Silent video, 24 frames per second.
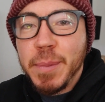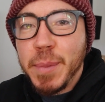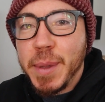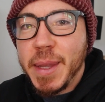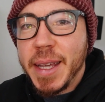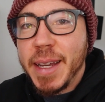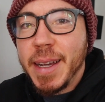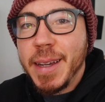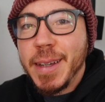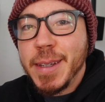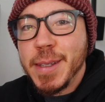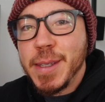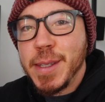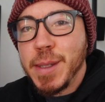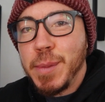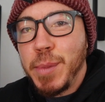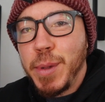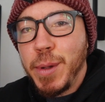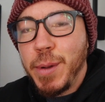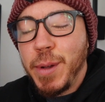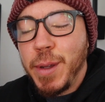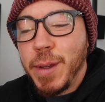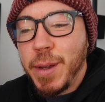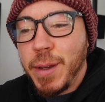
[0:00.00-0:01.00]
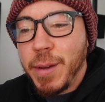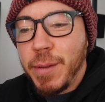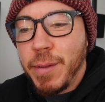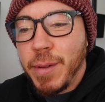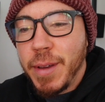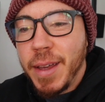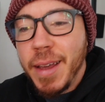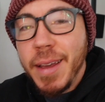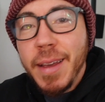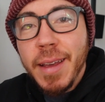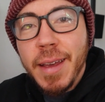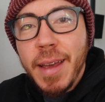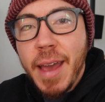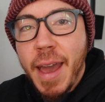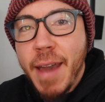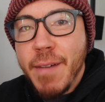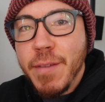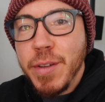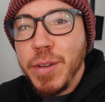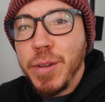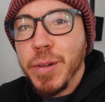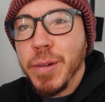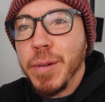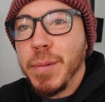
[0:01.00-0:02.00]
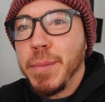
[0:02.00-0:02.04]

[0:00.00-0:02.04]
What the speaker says: but that is the beauty of having your